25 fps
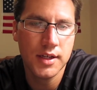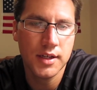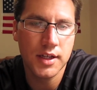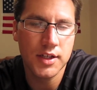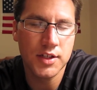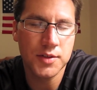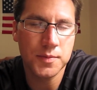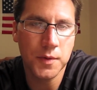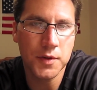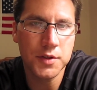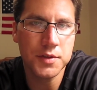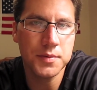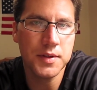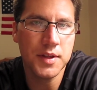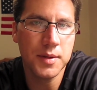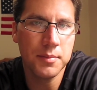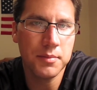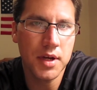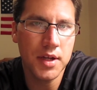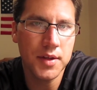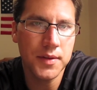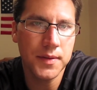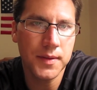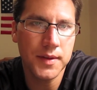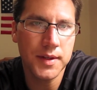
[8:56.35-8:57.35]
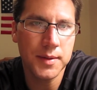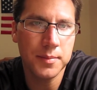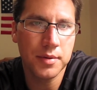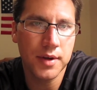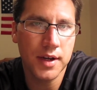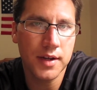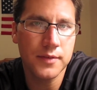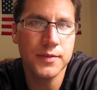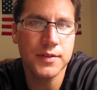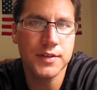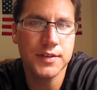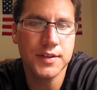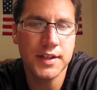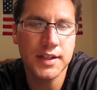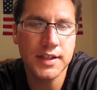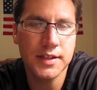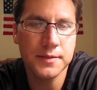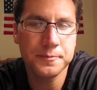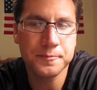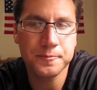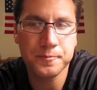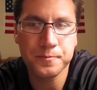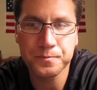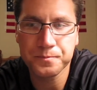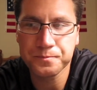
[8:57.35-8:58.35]
It's supposed to be the monthly breakfast
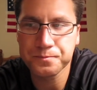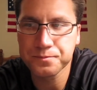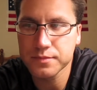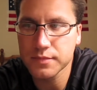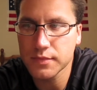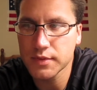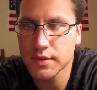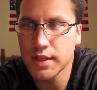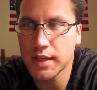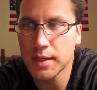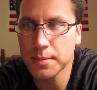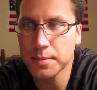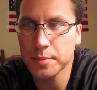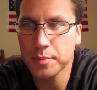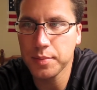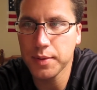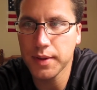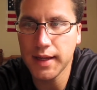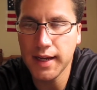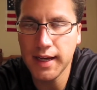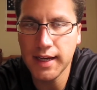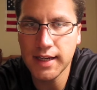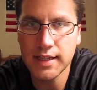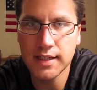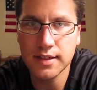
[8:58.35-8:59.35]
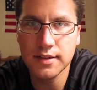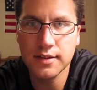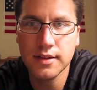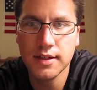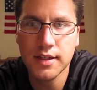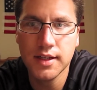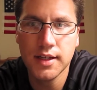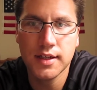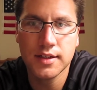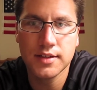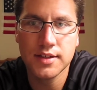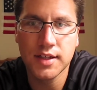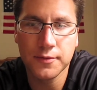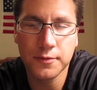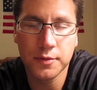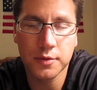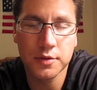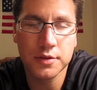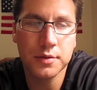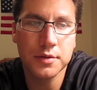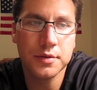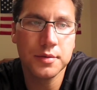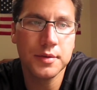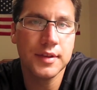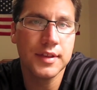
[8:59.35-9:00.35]
thing that I've been planning, except for it was
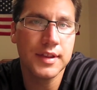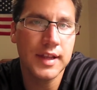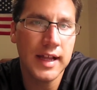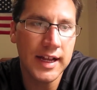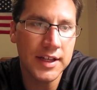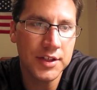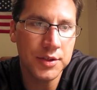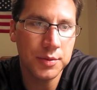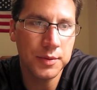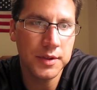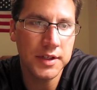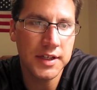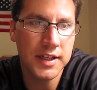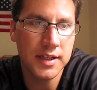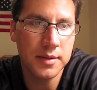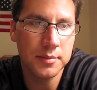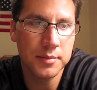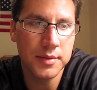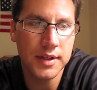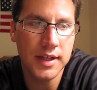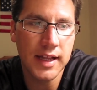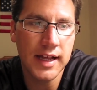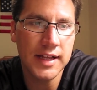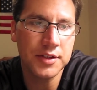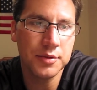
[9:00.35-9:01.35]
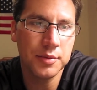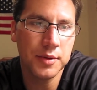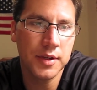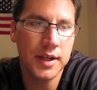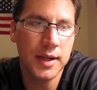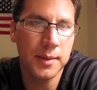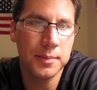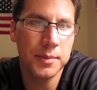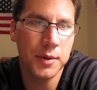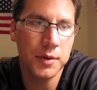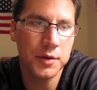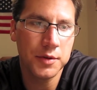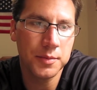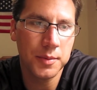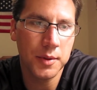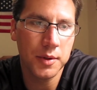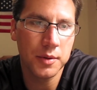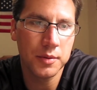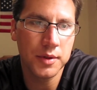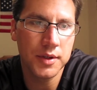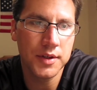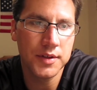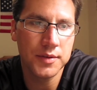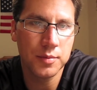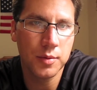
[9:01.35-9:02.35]
supposed to be last weekend, but last weekend got
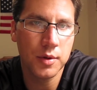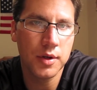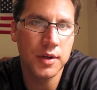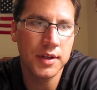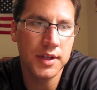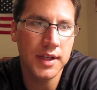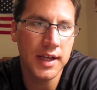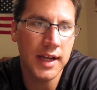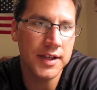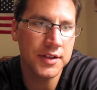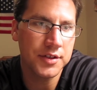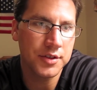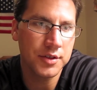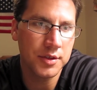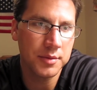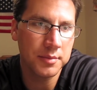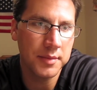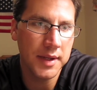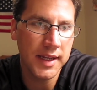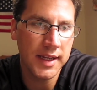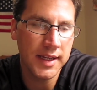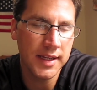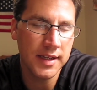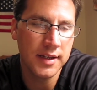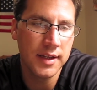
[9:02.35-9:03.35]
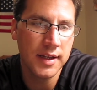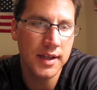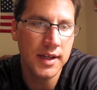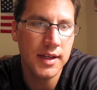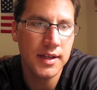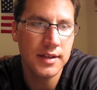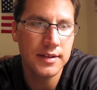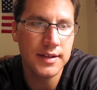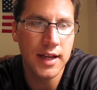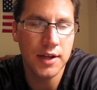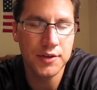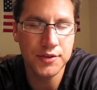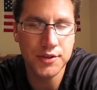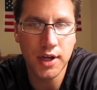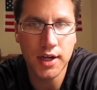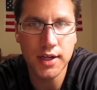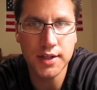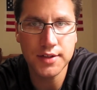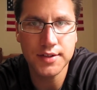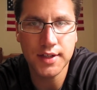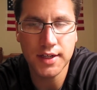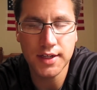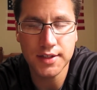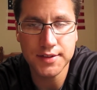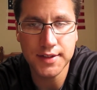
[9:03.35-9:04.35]
postponed because one of the guys couldn't make it. Now
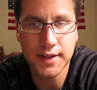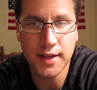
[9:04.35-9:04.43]
Donnie's out of